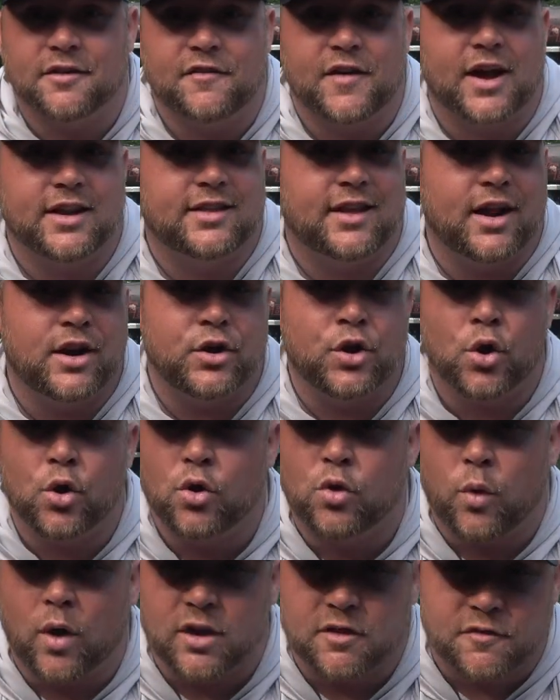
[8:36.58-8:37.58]
the fact that I
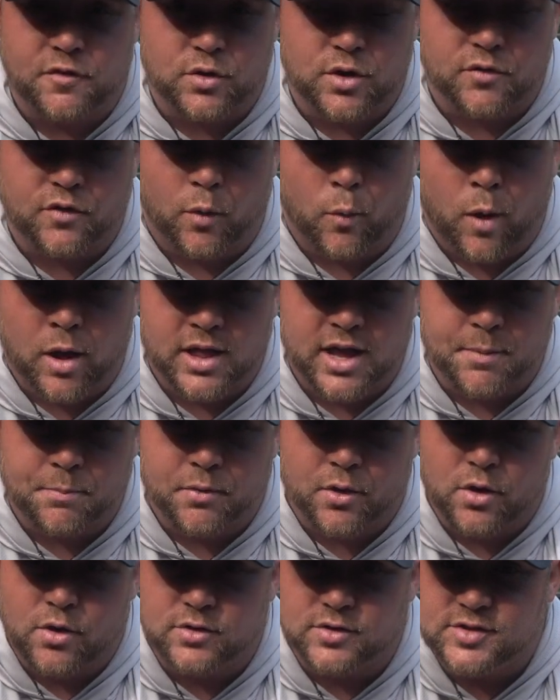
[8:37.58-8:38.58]
know quite a few different walleye
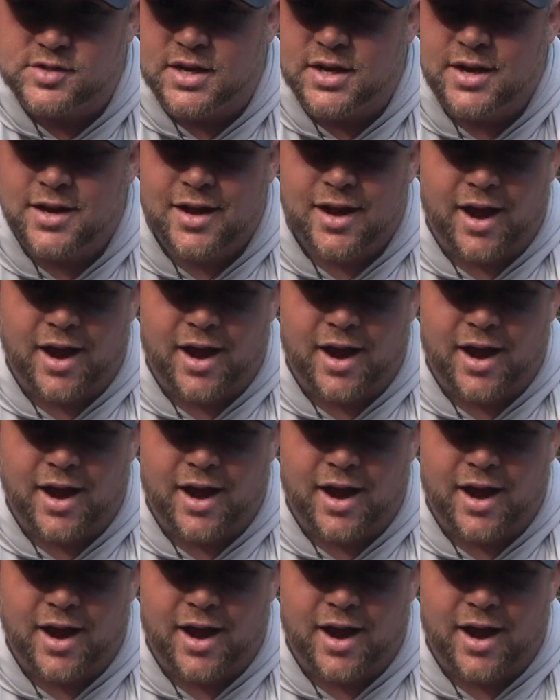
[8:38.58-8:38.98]
pros.